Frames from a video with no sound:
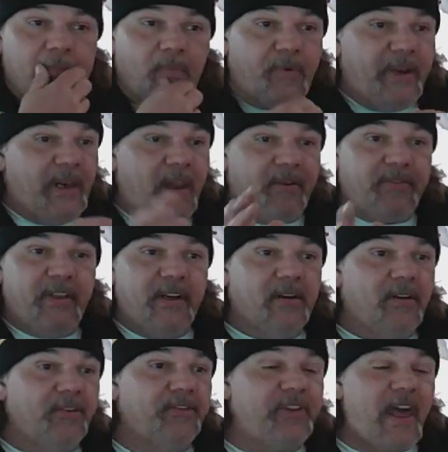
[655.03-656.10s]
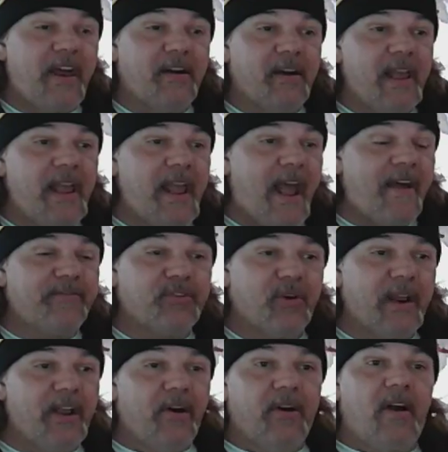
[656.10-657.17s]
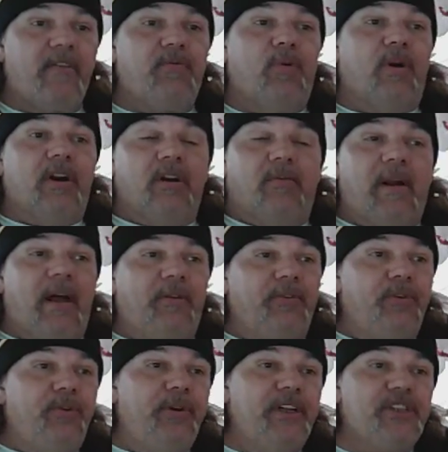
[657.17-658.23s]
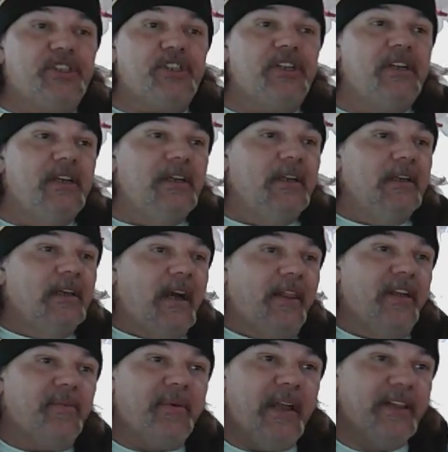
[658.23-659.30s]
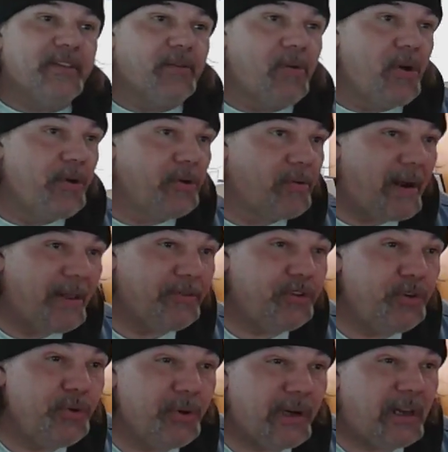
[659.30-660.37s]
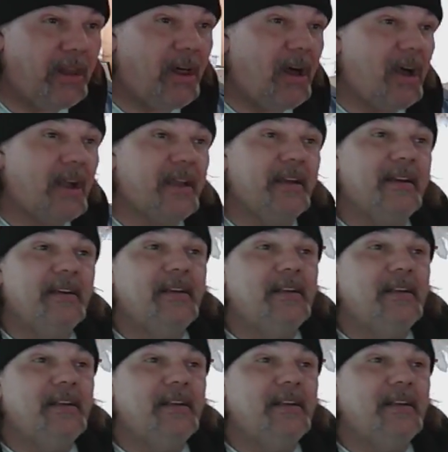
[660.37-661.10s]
We left here on Saturday after I got off work around noonish. I think we hit the road around 2 o'clock.